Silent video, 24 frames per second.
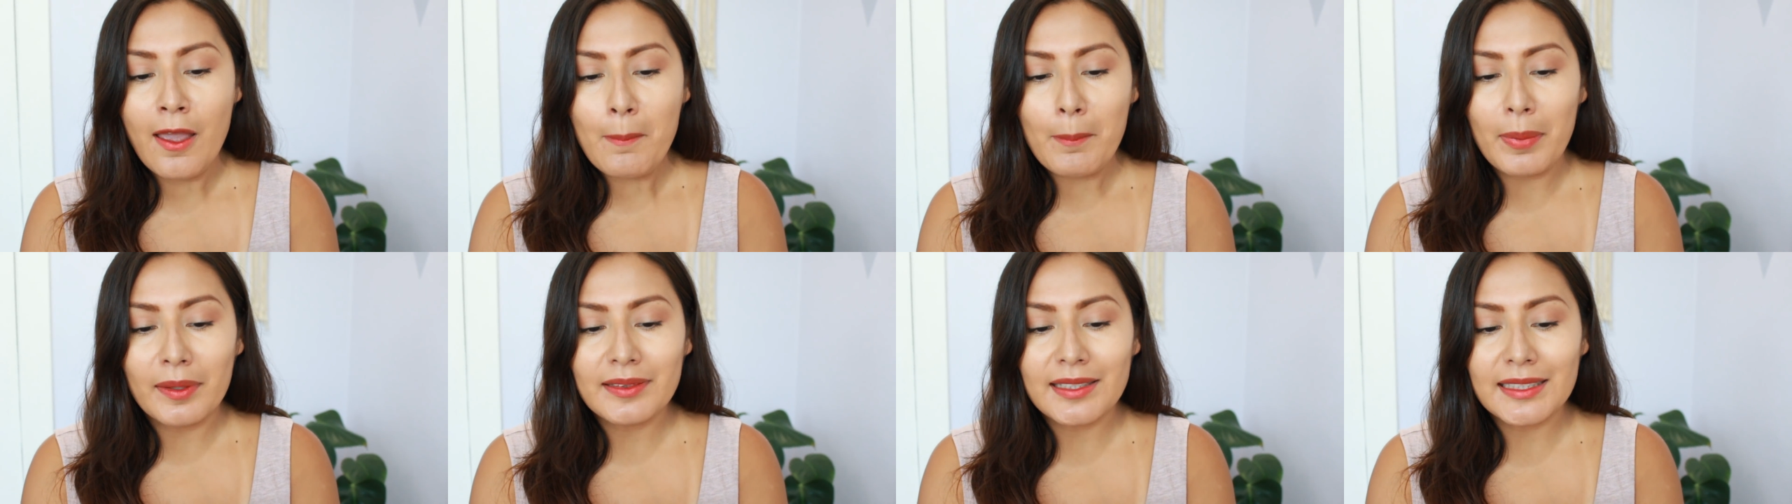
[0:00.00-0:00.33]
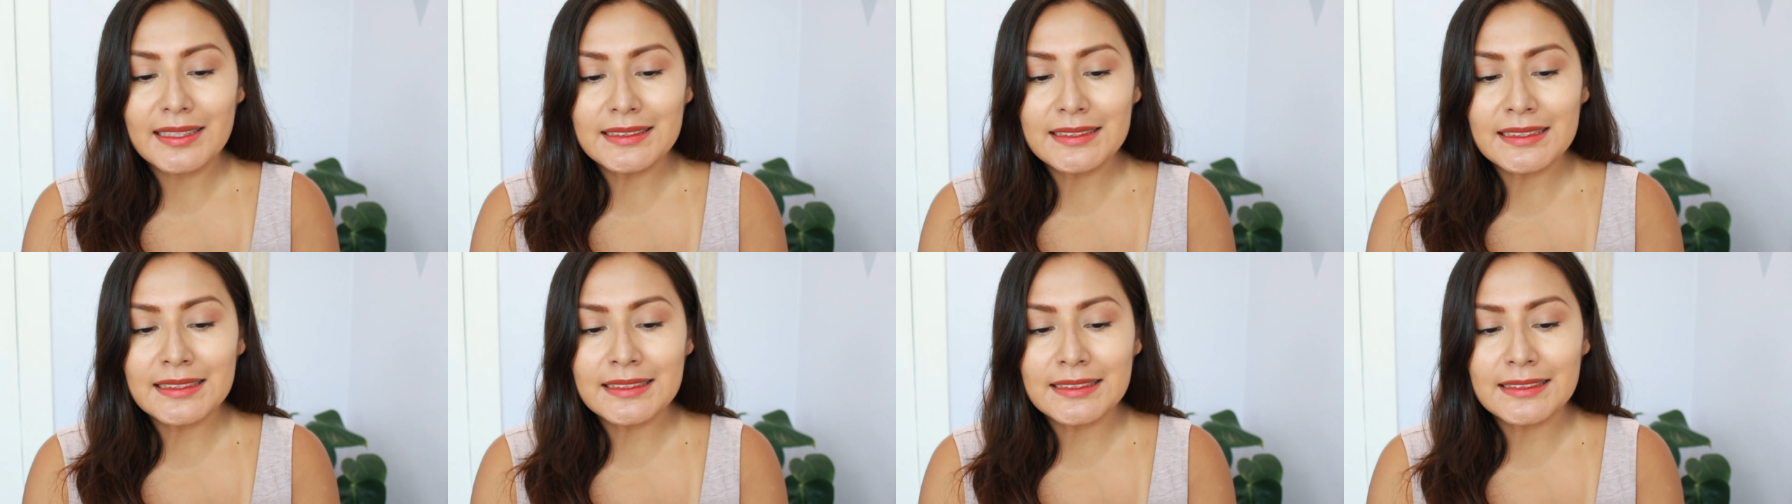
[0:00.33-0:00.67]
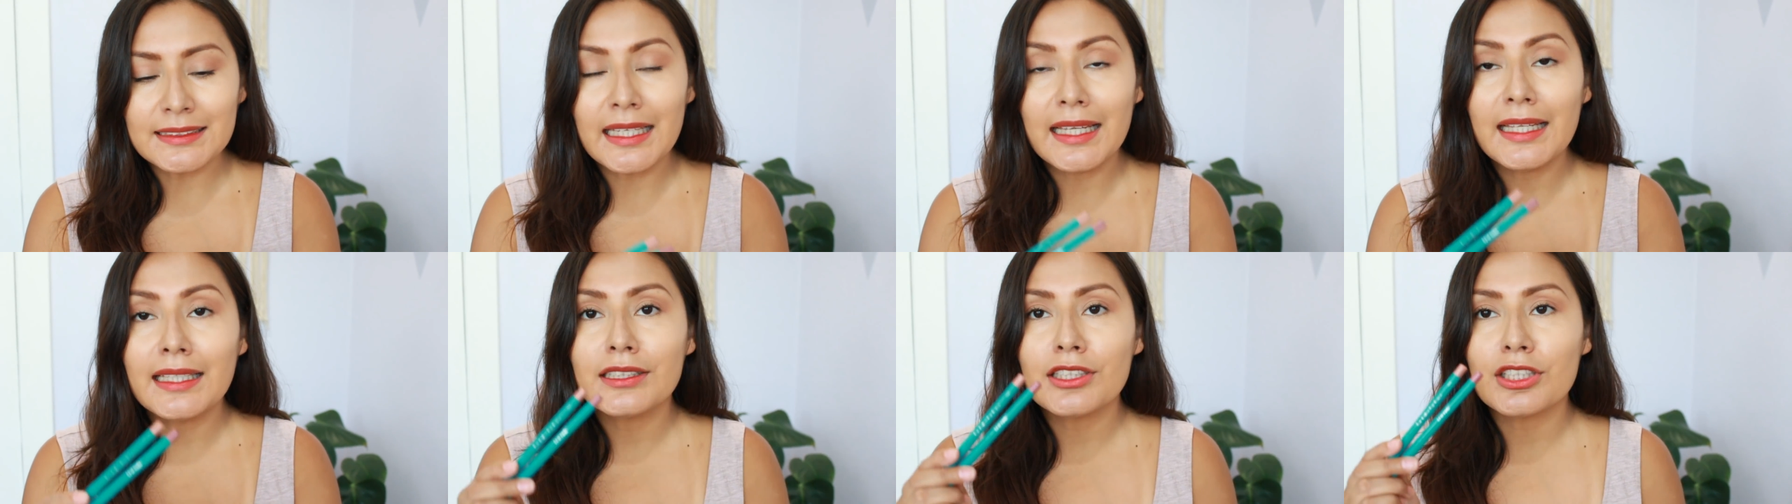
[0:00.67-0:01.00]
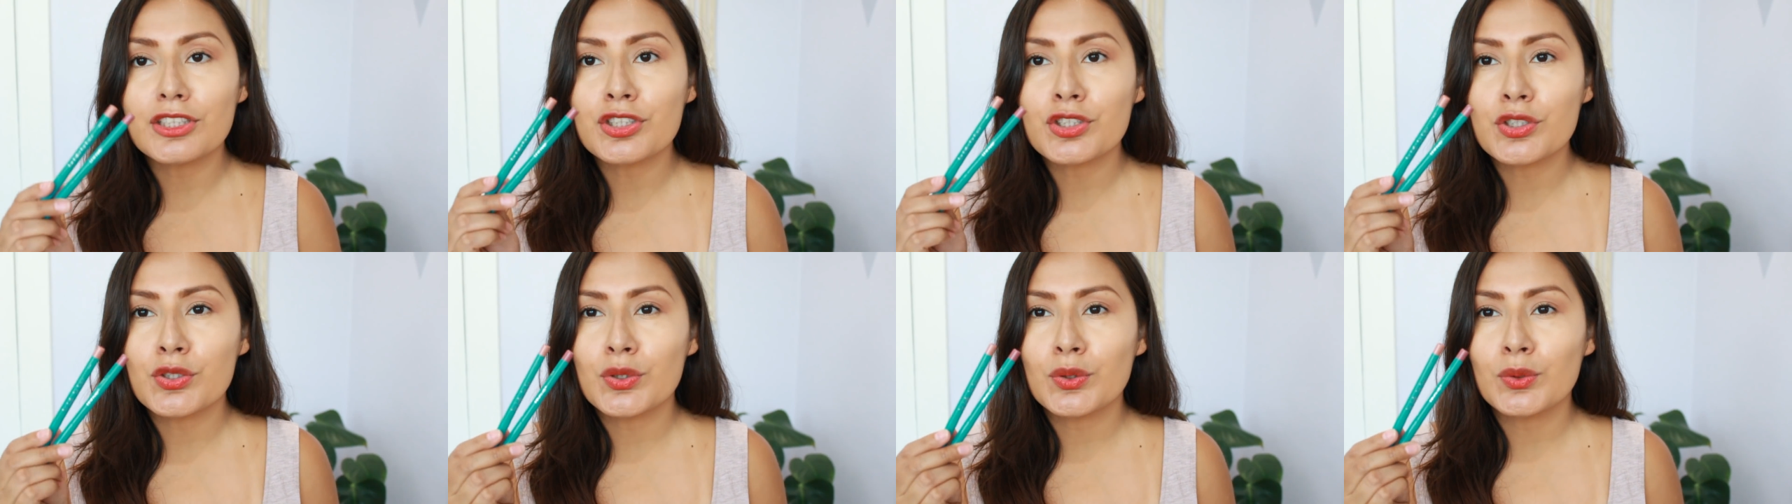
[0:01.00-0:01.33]
But they did
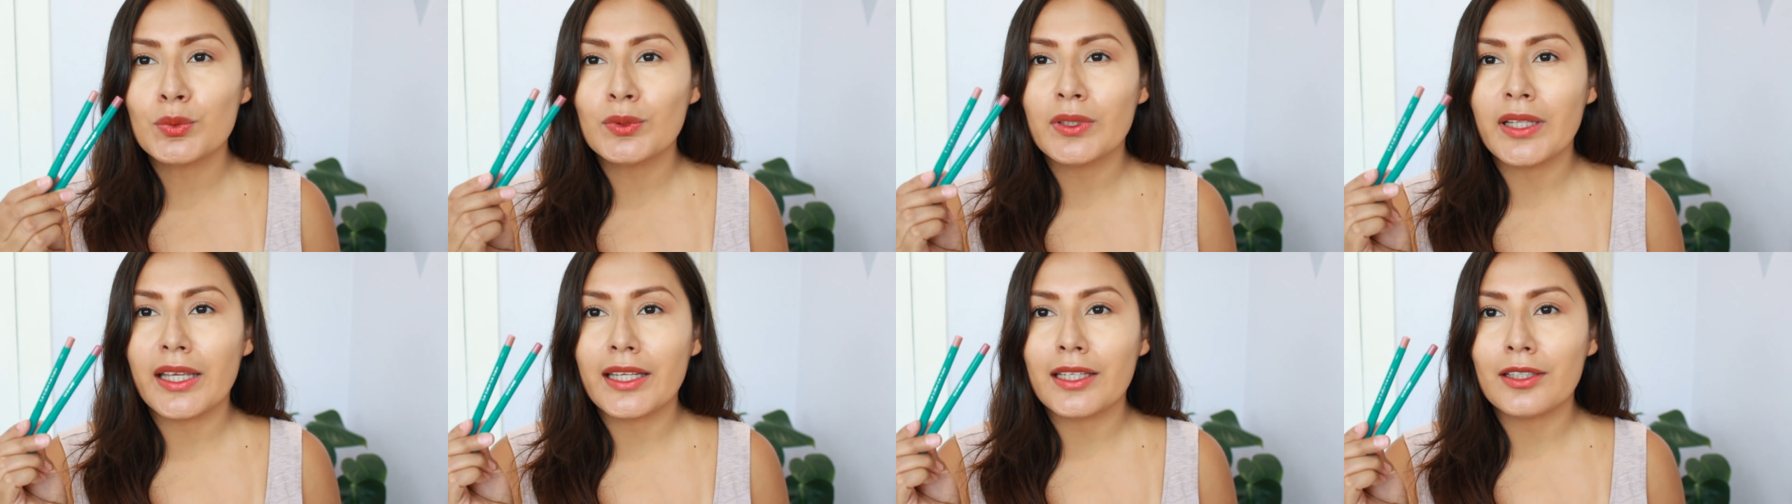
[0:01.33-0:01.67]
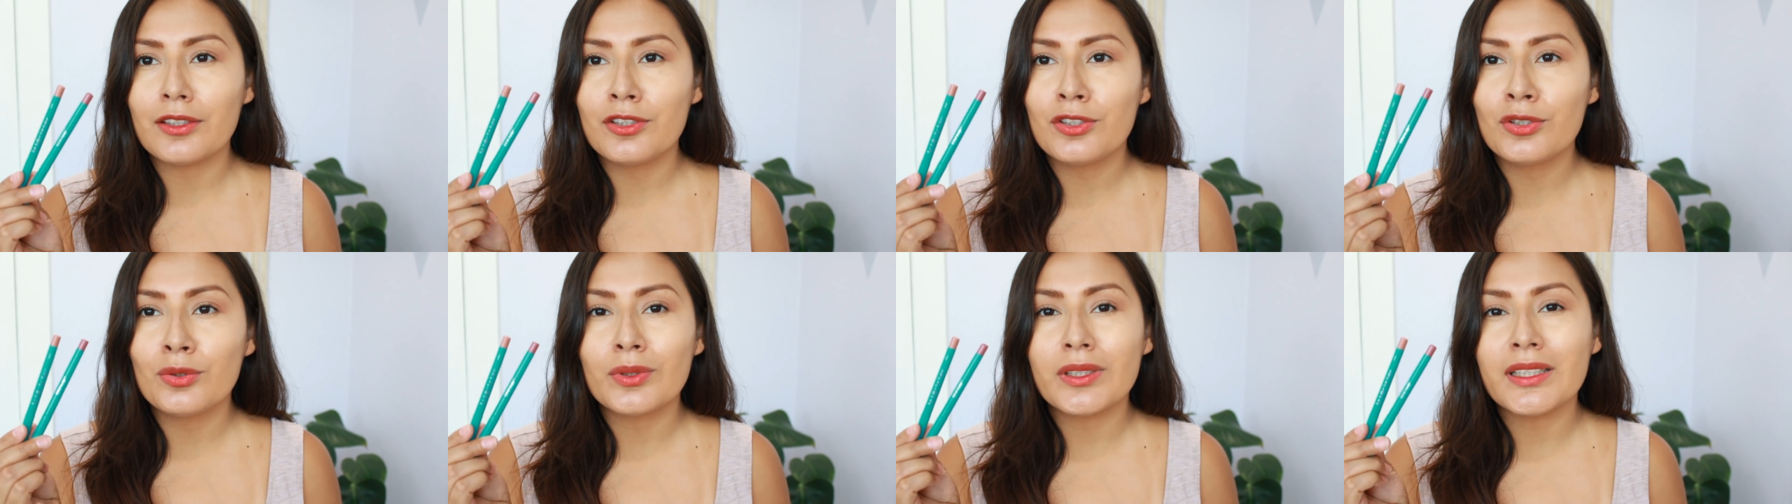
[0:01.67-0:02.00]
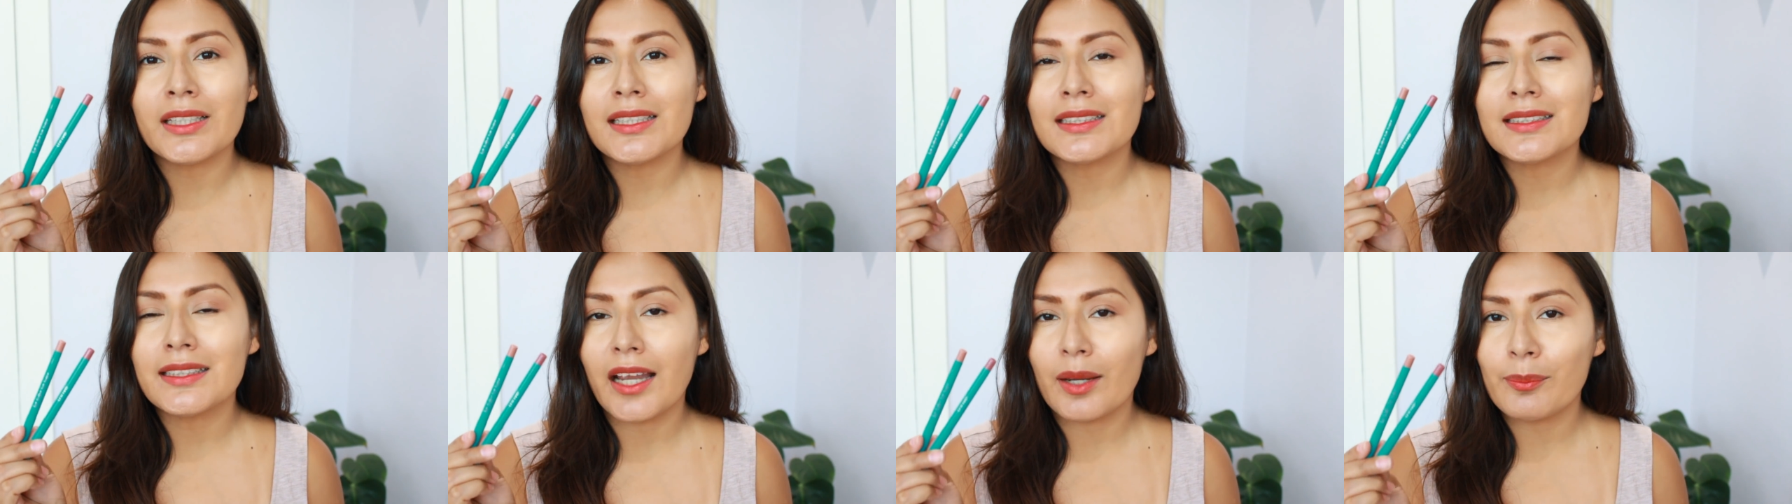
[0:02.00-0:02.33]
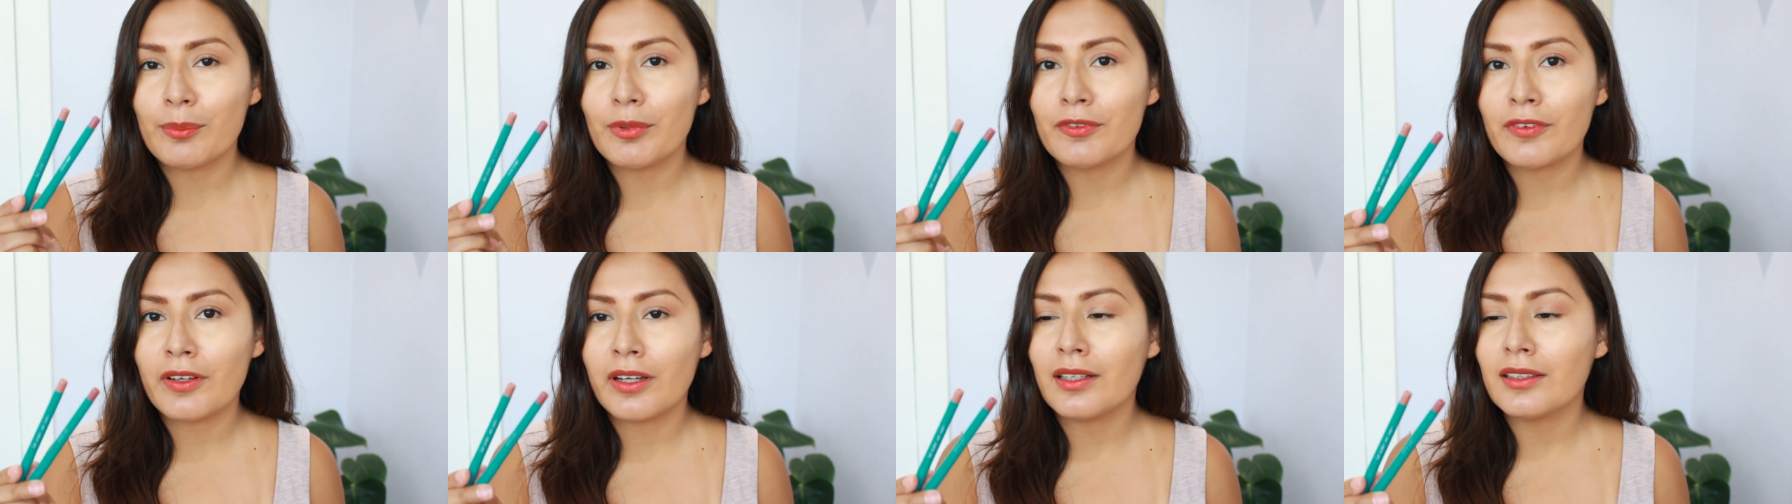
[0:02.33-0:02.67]
send 2 like nudie
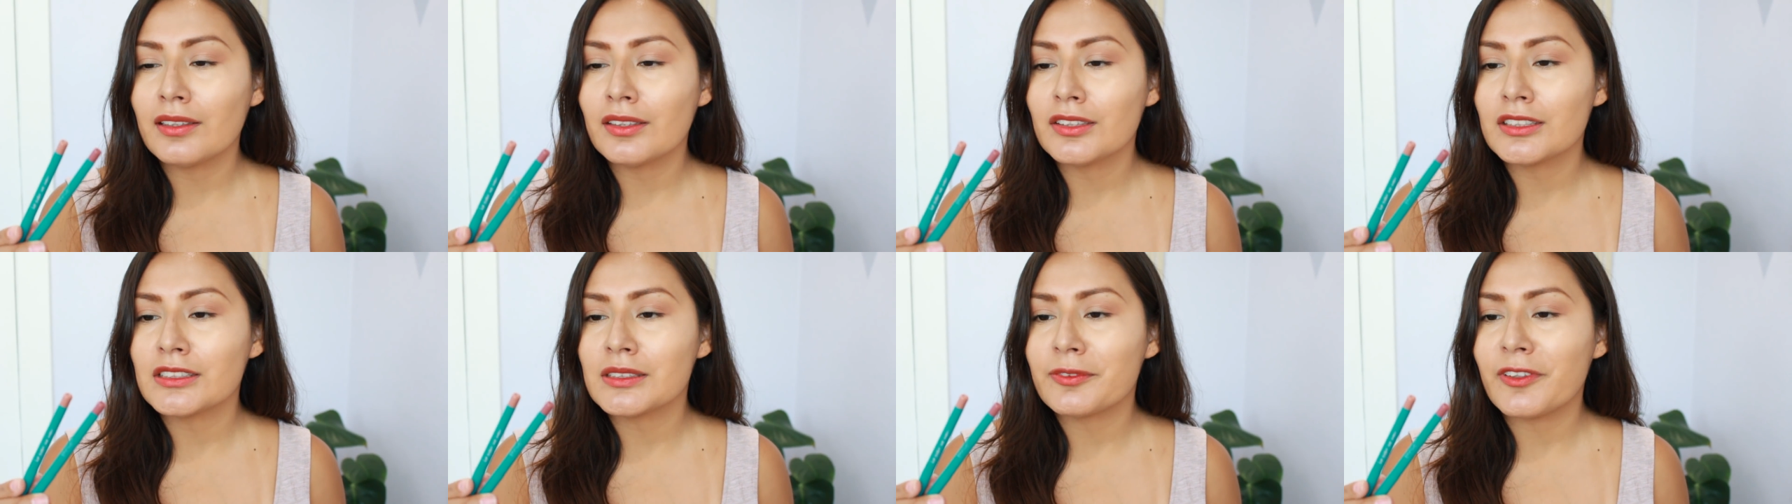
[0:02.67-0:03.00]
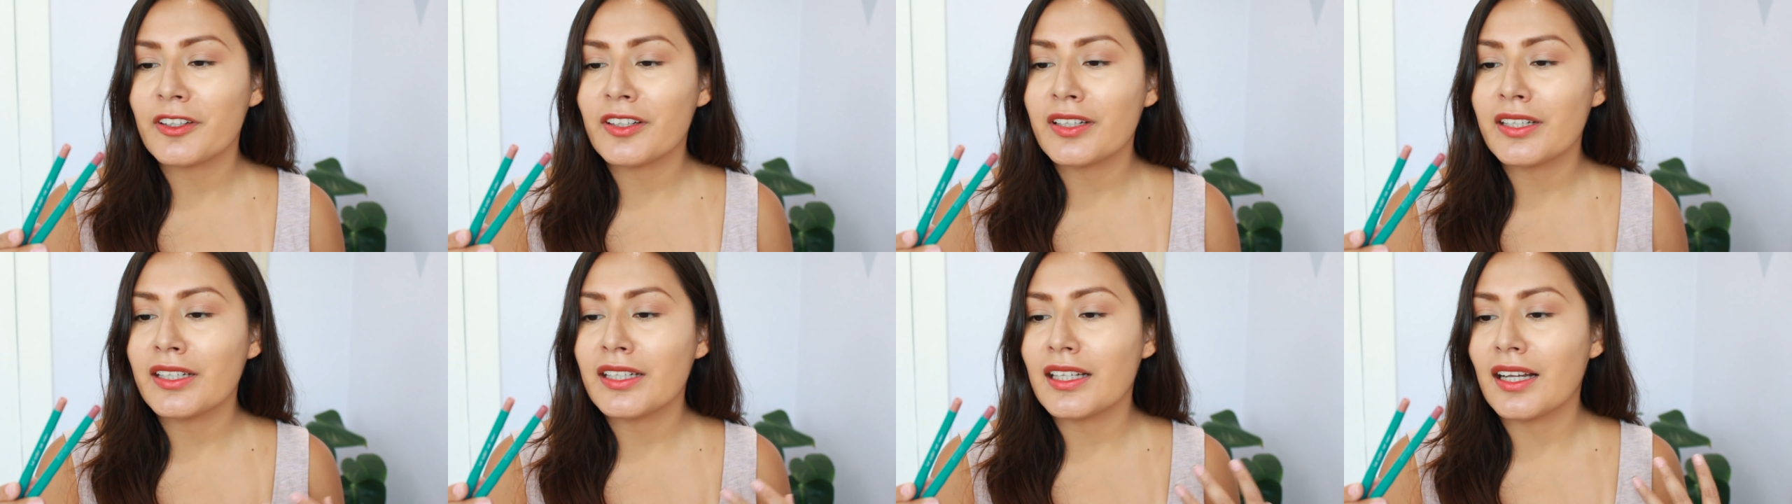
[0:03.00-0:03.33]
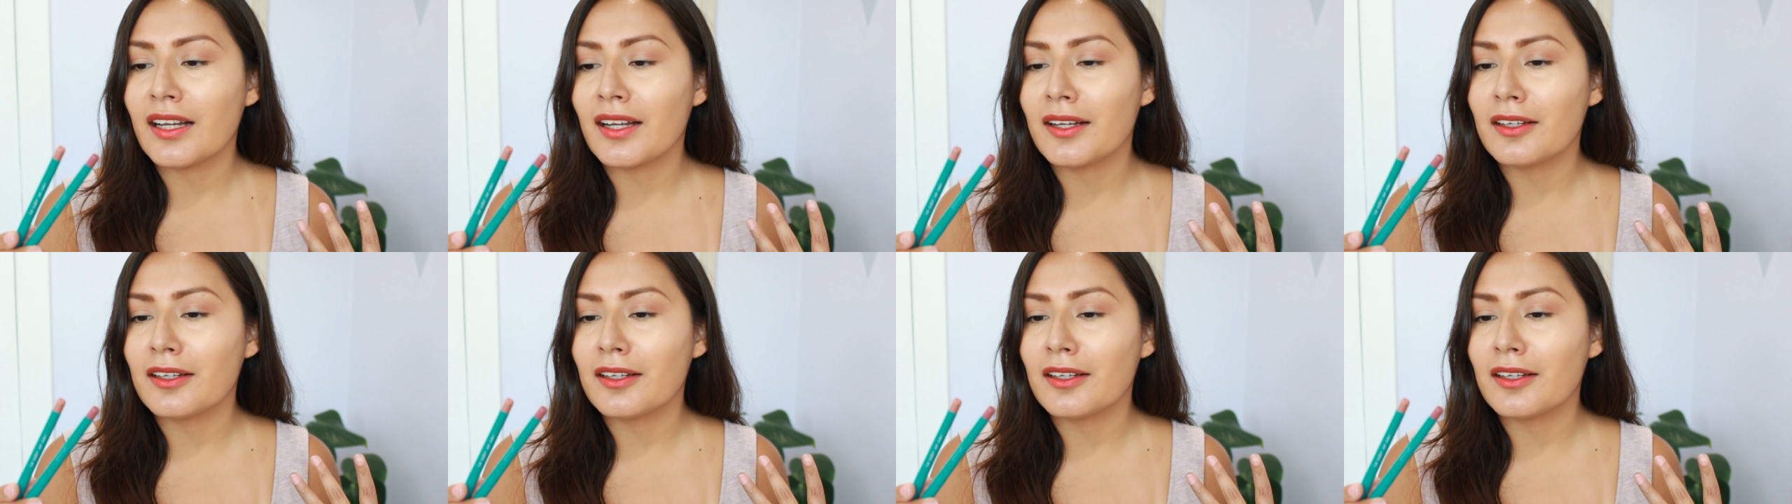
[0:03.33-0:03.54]
type of colors, very